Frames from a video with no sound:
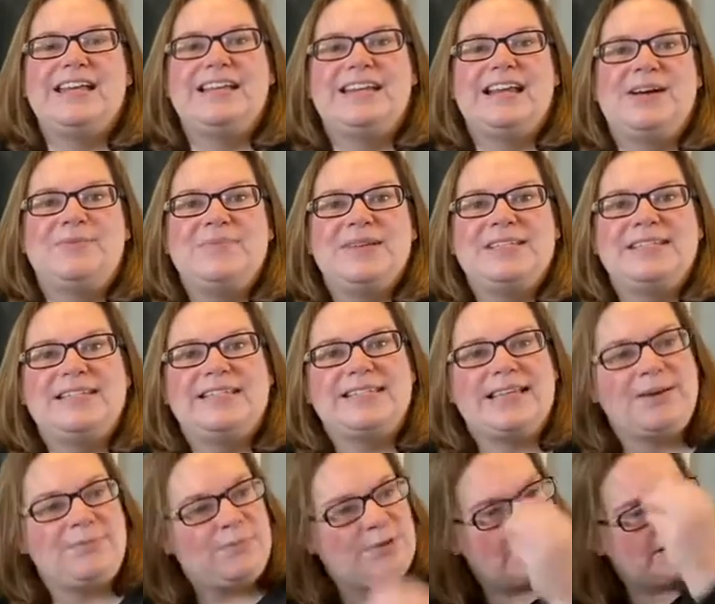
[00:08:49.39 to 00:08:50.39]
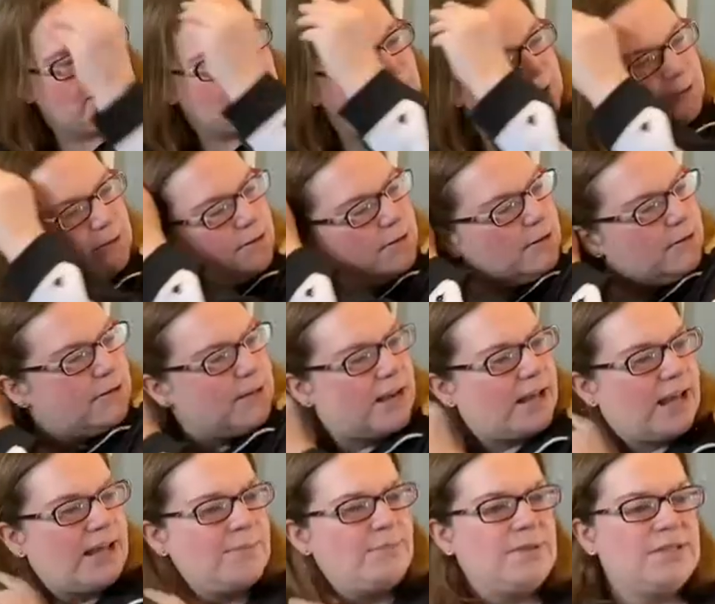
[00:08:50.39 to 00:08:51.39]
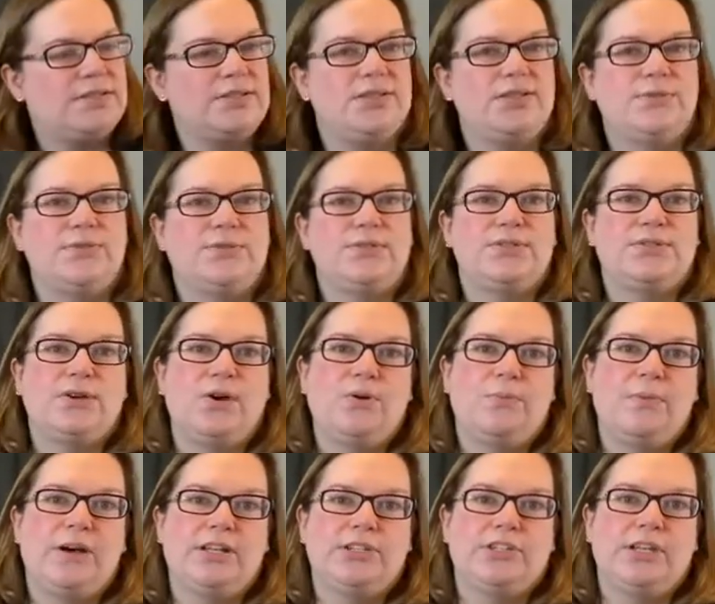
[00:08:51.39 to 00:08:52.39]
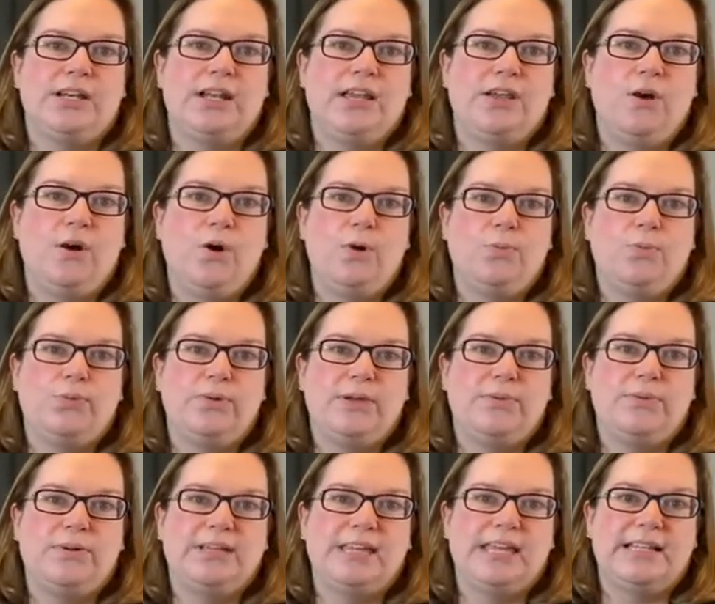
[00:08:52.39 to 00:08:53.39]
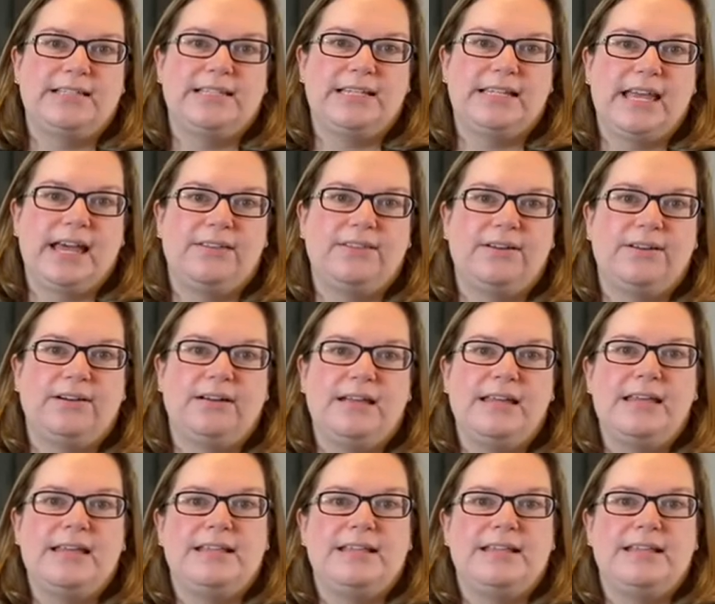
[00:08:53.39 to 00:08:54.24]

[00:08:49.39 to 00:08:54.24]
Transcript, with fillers: Now, Mrs. M wants you to know that I miss you so much, and I hope we will get together